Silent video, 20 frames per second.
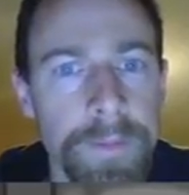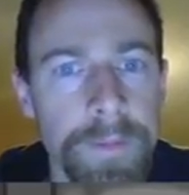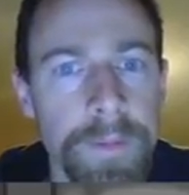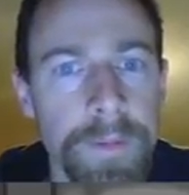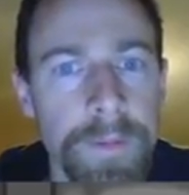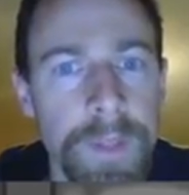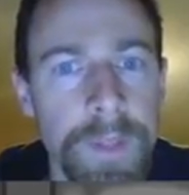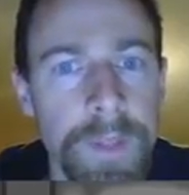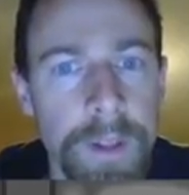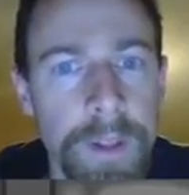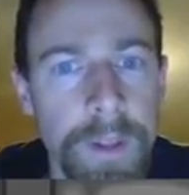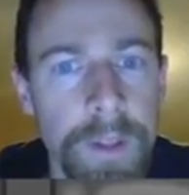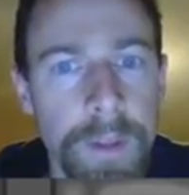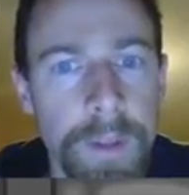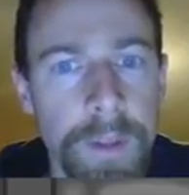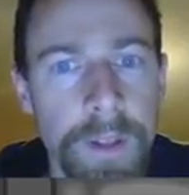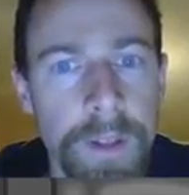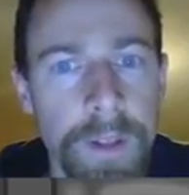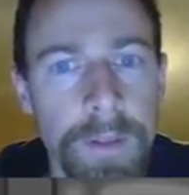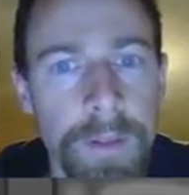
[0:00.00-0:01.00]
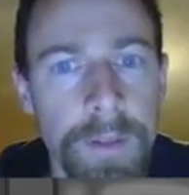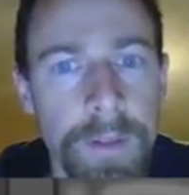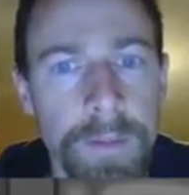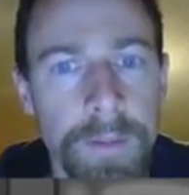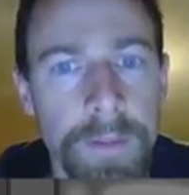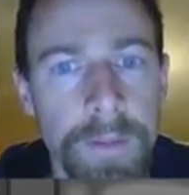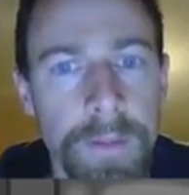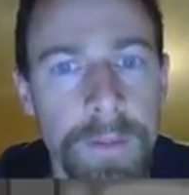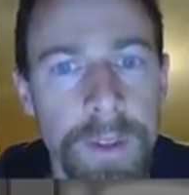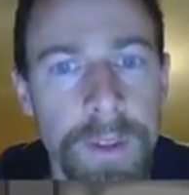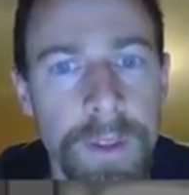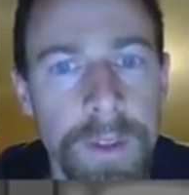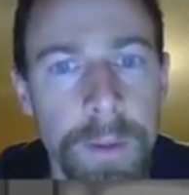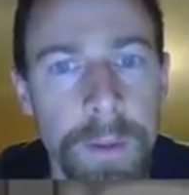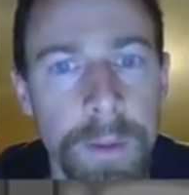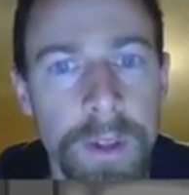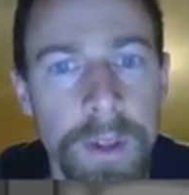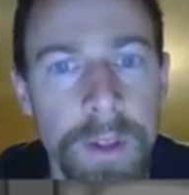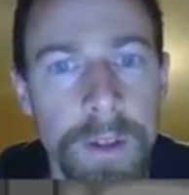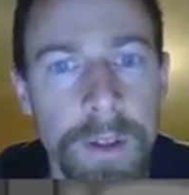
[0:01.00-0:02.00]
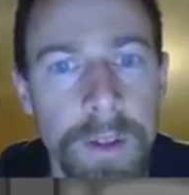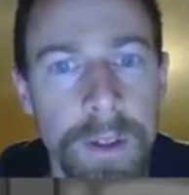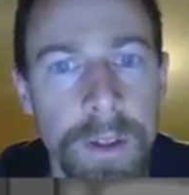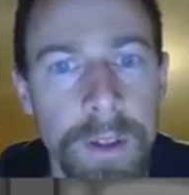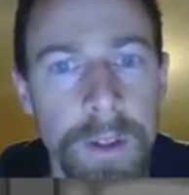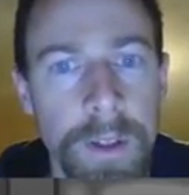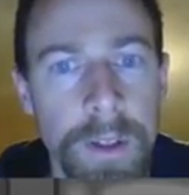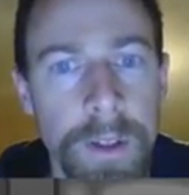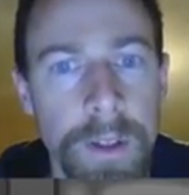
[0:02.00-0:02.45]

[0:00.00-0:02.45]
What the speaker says: And what else? A little bit of dirt there.